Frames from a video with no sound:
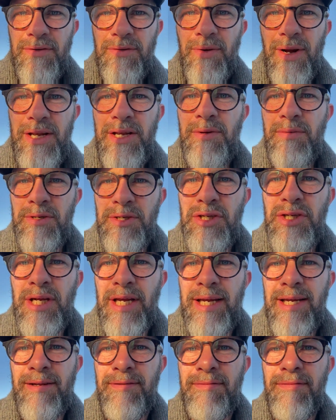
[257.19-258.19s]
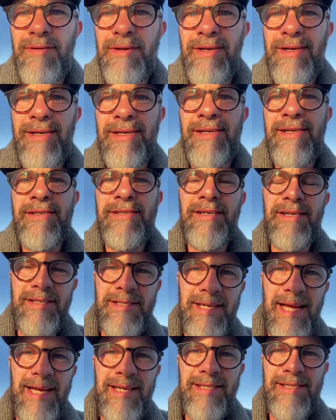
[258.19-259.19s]
When you achieve
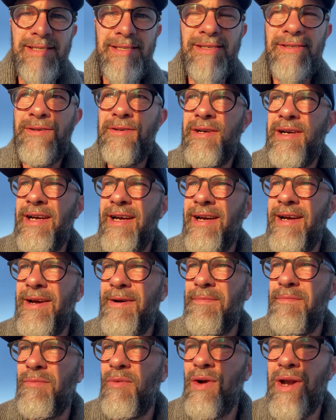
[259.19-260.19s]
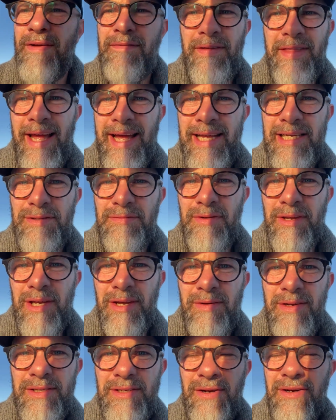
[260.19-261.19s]
success, whatever that is for
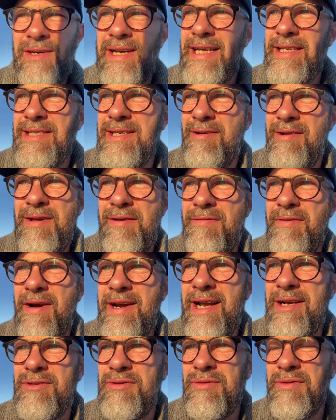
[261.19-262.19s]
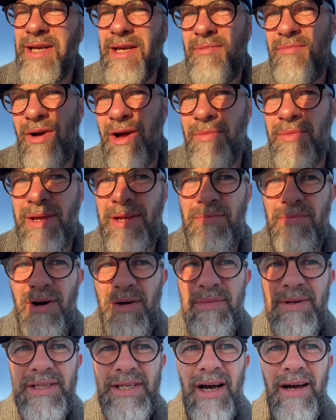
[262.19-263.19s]
you, it's not necessarily a financial thing, it might be
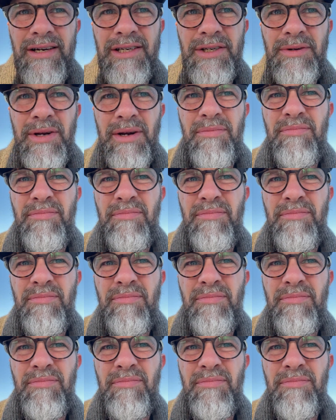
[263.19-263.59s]
tied to it.